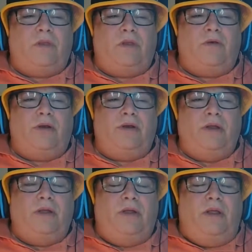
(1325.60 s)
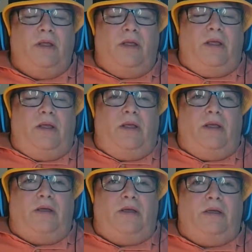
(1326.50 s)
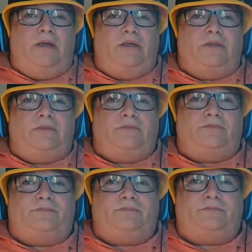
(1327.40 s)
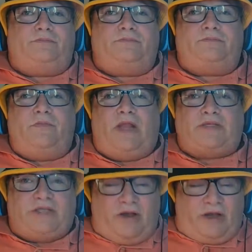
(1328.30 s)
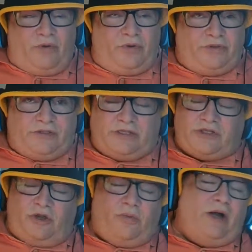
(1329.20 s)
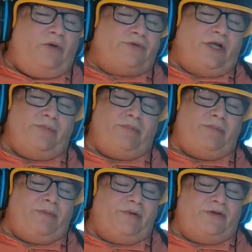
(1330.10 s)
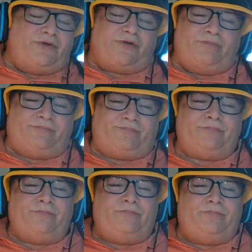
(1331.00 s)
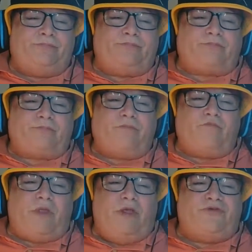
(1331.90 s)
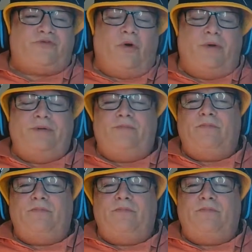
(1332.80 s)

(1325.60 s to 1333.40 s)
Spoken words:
All right. And that's the only way Iowa's going to beat people this year is throwing.